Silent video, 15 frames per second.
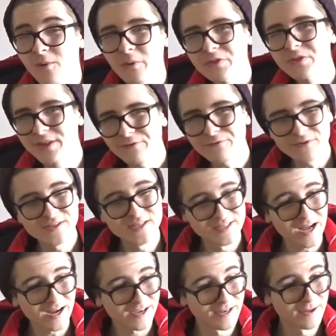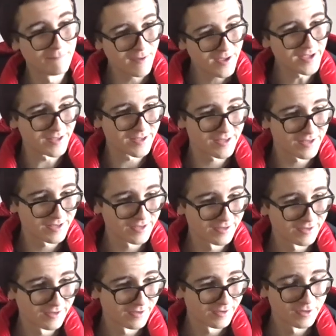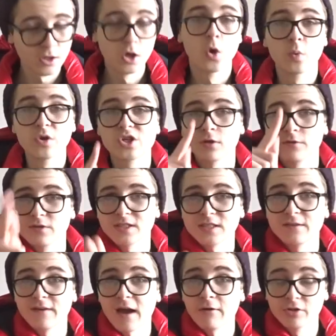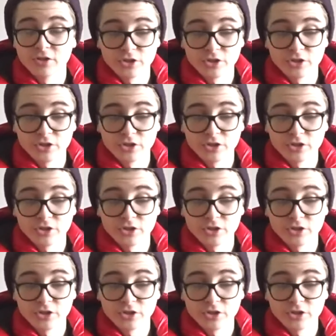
What difference is that gonna make? We shall see very